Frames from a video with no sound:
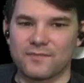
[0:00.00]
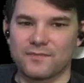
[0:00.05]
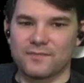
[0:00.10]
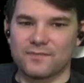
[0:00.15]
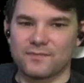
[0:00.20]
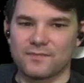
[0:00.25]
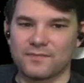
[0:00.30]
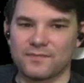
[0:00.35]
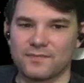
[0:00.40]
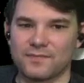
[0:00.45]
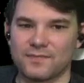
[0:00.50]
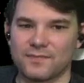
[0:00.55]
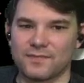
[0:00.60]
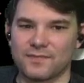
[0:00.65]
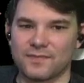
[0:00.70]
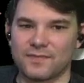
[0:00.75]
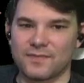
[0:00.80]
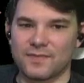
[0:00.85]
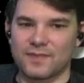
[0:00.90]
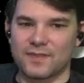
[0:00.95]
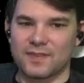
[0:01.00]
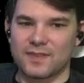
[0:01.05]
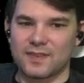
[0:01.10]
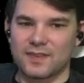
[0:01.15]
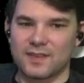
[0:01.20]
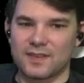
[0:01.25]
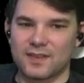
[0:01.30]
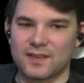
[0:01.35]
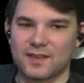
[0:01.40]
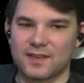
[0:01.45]

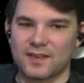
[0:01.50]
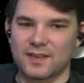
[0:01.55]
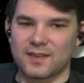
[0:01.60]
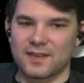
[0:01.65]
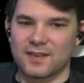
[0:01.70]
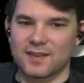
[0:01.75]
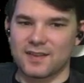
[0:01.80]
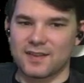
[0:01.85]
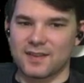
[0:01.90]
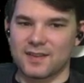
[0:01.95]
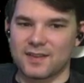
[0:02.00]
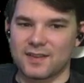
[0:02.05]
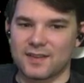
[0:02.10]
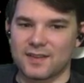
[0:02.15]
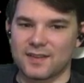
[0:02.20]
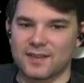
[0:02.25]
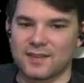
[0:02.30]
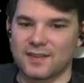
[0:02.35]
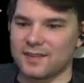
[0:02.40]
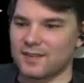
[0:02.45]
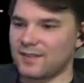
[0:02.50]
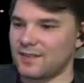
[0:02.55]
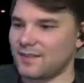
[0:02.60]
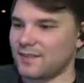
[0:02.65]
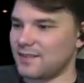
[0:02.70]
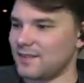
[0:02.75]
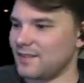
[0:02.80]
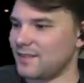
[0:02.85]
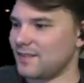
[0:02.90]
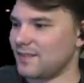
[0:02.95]

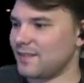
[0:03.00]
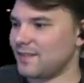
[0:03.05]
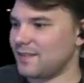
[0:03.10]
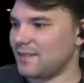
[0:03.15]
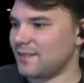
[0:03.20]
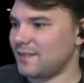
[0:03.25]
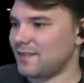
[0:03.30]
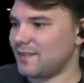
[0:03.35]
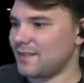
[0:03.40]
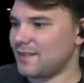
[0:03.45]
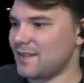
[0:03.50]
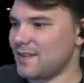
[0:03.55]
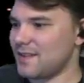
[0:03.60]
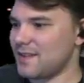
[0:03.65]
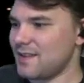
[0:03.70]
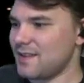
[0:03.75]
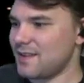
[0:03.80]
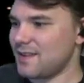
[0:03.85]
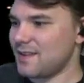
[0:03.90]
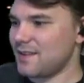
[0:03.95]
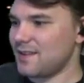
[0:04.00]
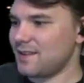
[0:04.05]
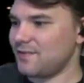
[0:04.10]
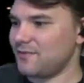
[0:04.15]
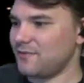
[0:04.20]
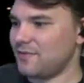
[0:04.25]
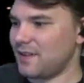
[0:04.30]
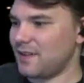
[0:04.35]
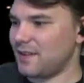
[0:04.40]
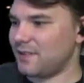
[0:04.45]

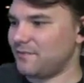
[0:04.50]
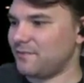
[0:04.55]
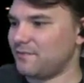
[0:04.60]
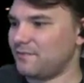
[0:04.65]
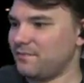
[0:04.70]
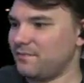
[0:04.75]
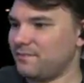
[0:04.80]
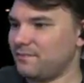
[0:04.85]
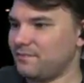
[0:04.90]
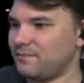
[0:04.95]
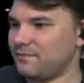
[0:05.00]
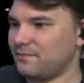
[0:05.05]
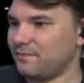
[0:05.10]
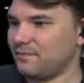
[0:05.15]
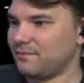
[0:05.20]
[no speech]